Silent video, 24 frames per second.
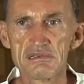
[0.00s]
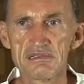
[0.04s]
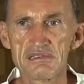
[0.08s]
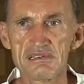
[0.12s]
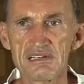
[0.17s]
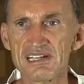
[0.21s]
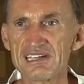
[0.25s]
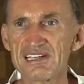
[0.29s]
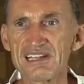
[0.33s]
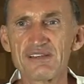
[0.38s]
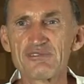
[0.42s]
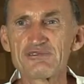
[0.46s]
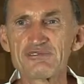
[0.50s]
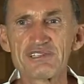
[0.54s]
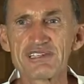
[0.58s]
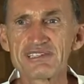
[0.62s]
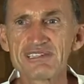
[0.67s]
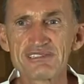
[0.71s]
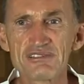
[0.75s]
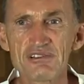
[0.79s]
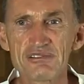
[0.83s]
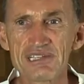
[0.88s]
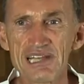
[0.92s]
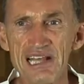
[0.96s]
And if
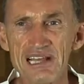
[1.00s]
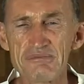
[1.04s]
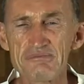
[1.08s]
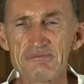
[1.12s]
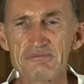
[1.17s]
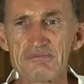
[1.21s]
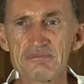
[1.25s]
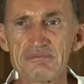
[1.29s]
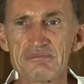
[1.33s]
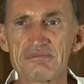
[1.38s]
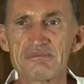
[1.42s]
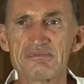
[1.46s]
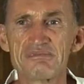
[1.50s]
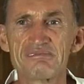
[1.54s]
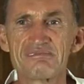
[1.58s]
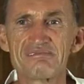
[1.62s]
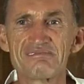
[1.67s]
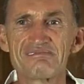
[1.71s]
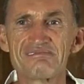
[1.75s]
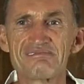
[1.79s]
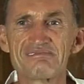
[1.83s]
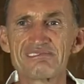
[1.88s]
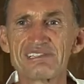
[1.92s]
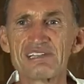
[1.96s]
this not happen,
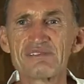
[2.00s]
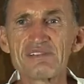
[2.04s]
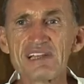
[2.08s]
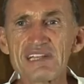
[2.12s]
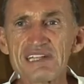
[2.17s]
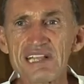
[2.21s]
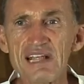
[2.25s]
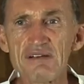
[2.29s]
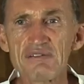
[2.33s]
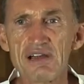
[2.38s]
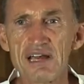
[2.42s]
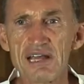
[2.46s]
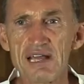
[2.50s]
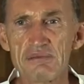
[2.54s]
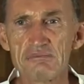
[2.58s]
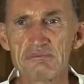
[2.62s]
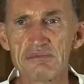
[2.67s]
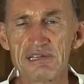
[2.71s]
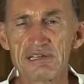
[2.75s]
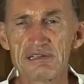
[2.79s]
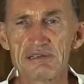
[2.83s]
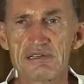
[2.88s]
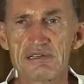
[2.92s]
then we're never happy.